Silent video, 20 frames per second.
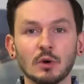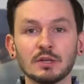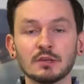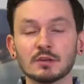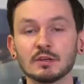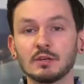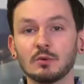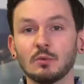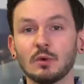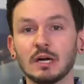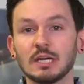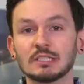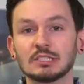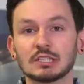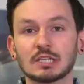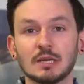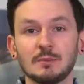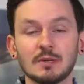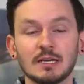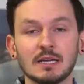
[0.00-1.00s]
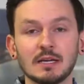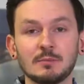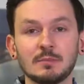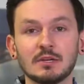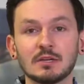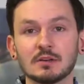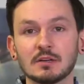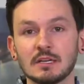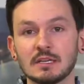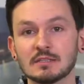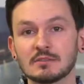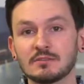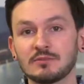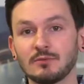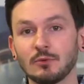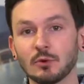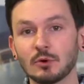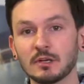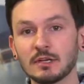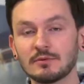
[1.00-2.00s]
what you're going to watch coming up here is
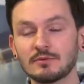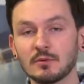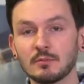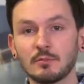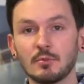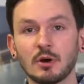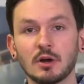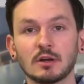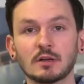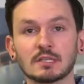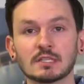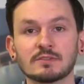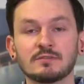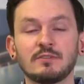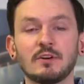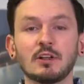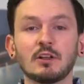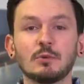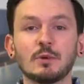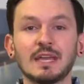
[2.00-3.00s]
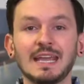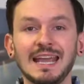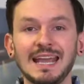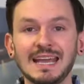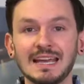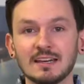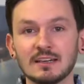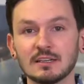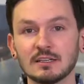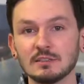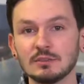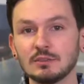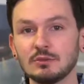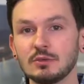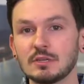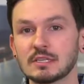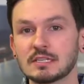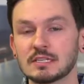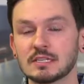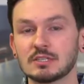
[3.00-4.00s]
four different parts following Anneke
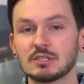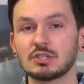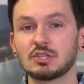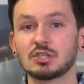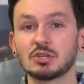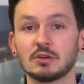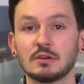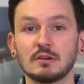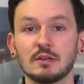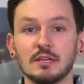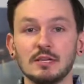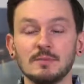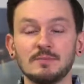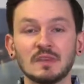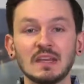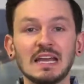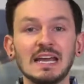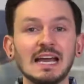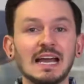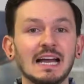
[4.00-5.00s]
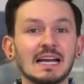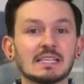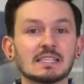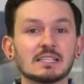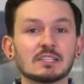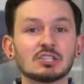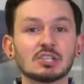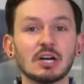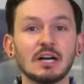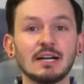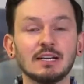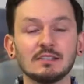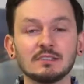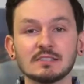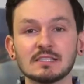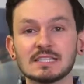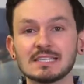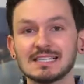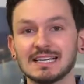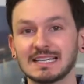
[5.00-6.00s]
Lucas's journey as a
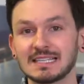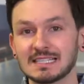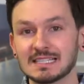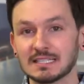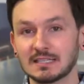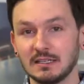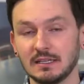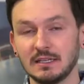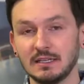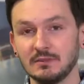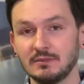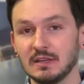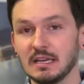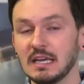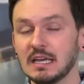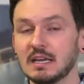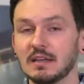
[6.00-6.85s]
child sex slave.